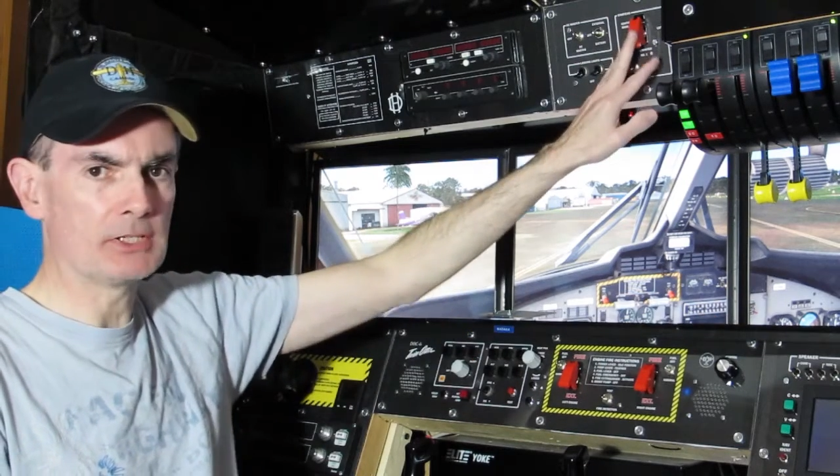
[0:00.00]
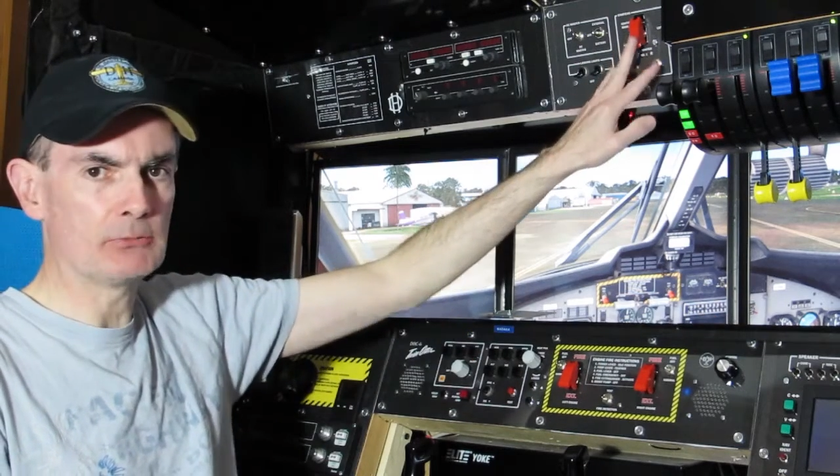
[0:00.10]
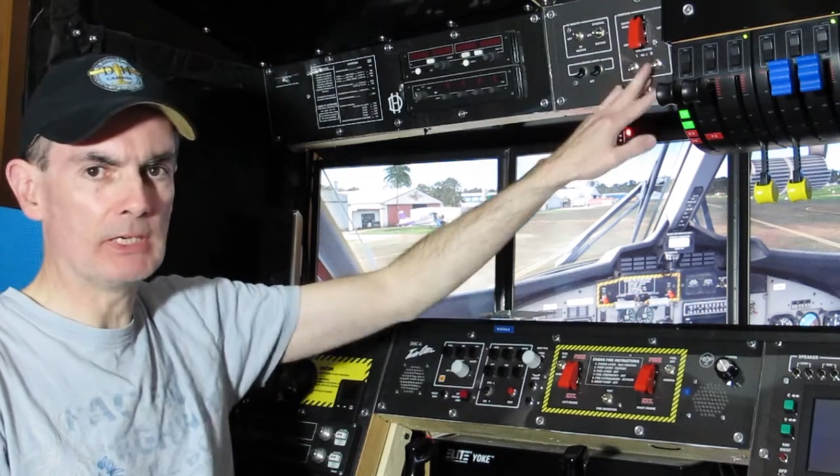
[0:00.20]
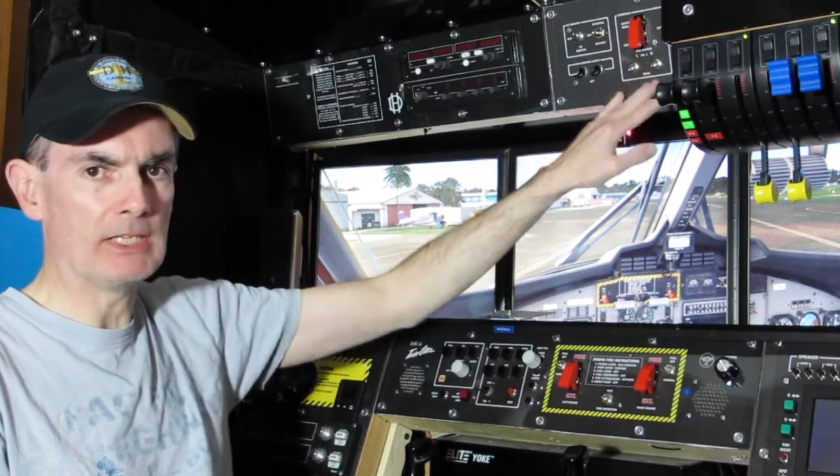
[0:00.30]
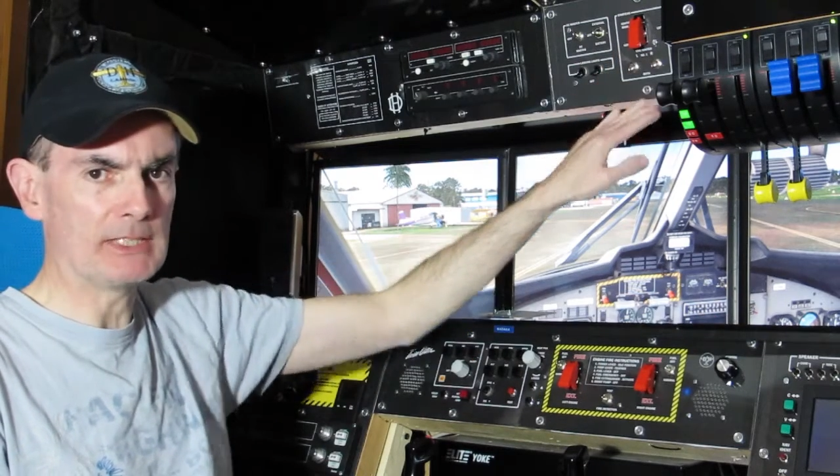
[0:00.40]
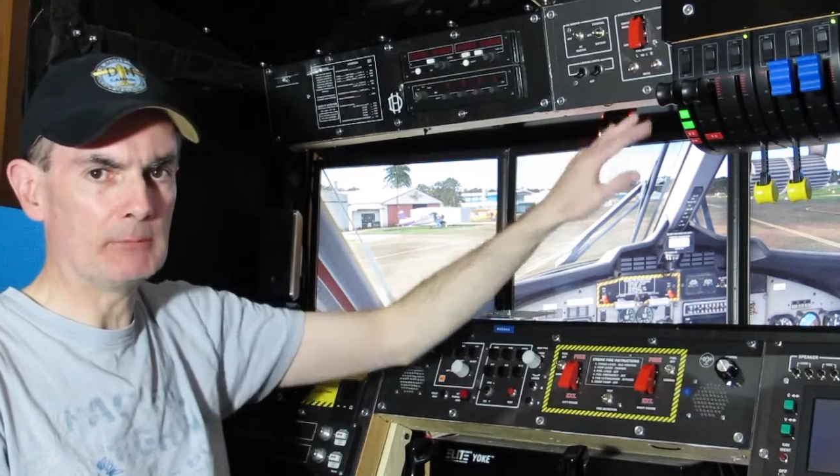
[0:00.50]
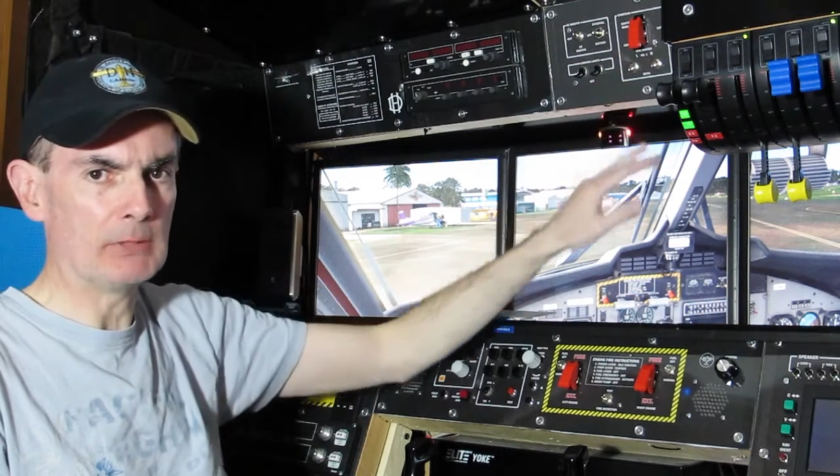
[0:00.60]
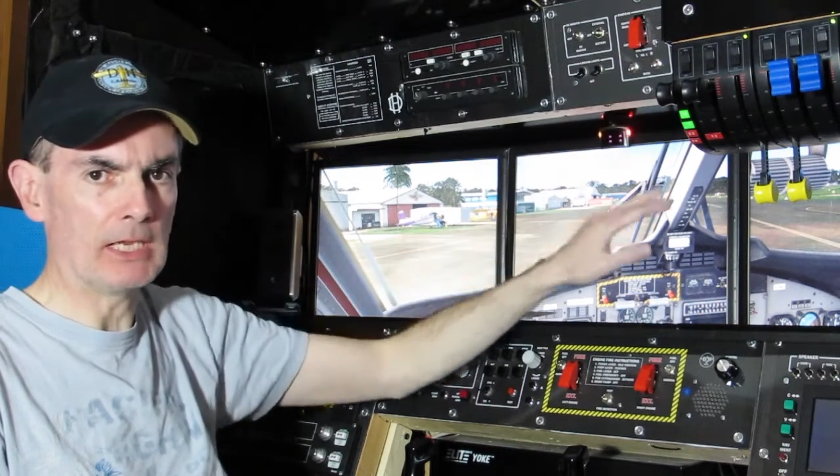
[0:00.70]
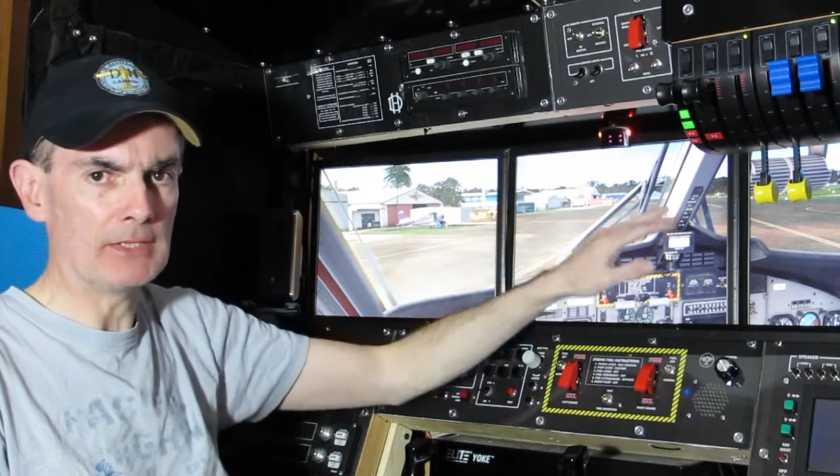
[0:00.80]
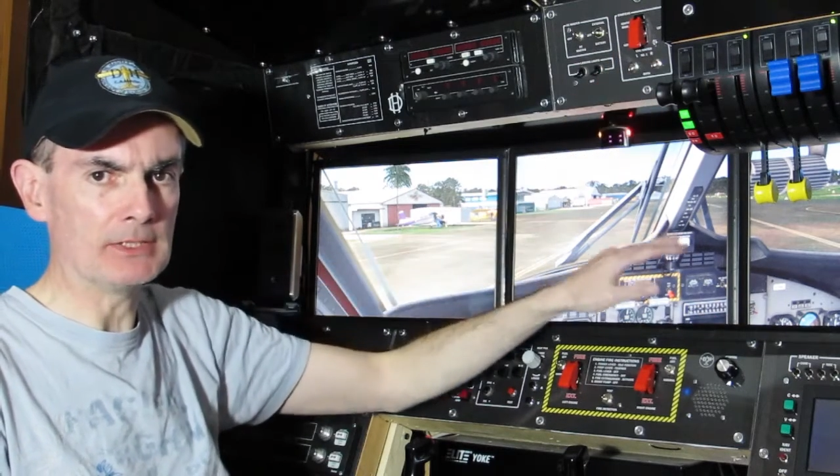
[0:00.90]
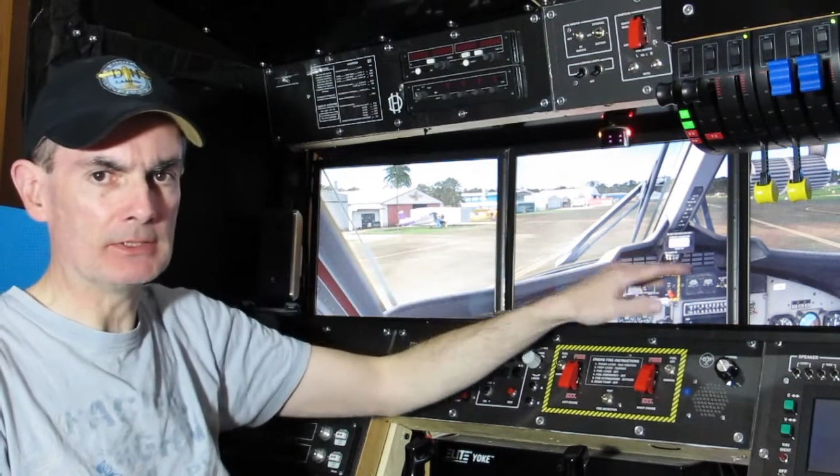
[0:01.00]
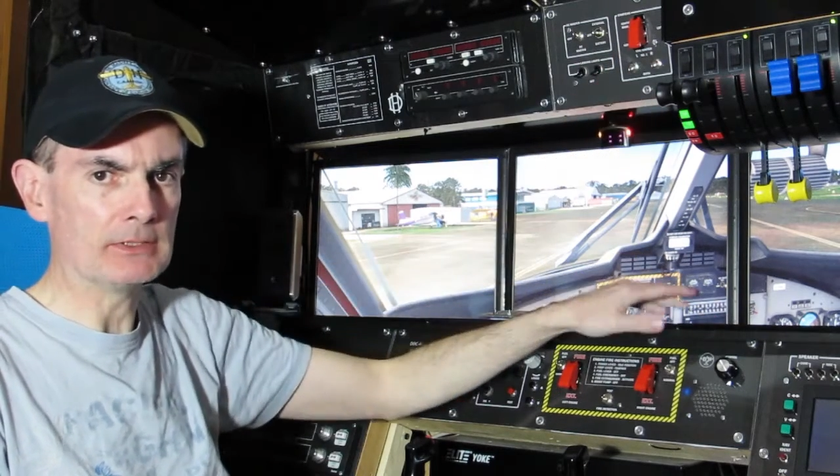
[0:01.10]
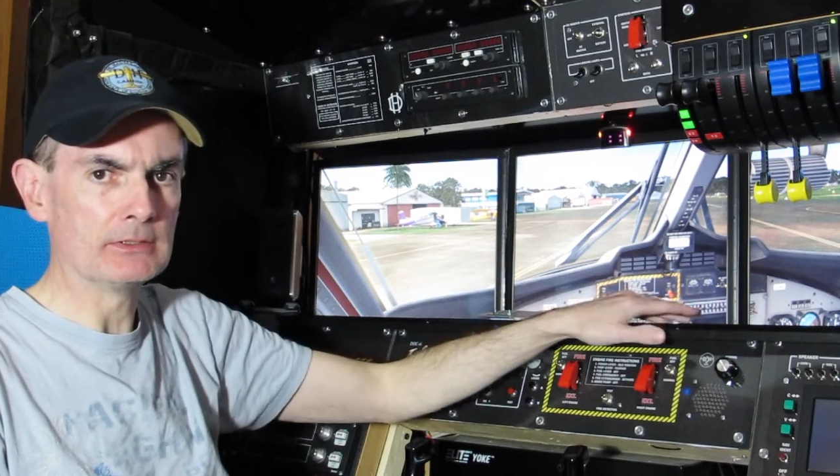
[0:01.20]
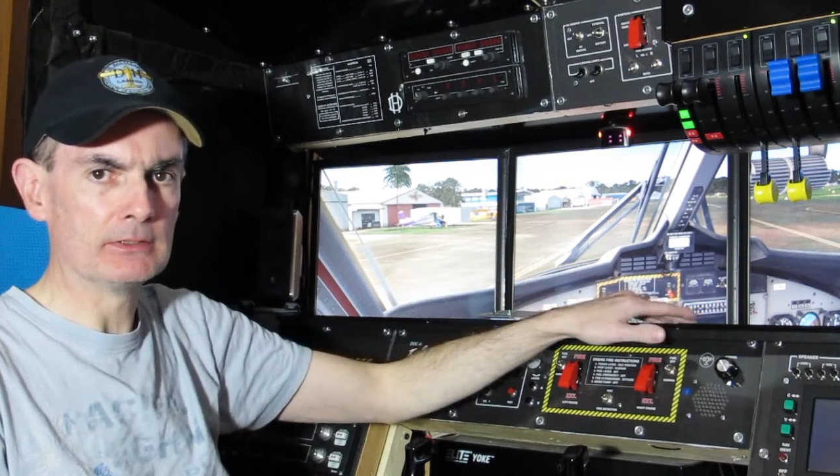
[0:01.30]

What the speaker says: is really simulated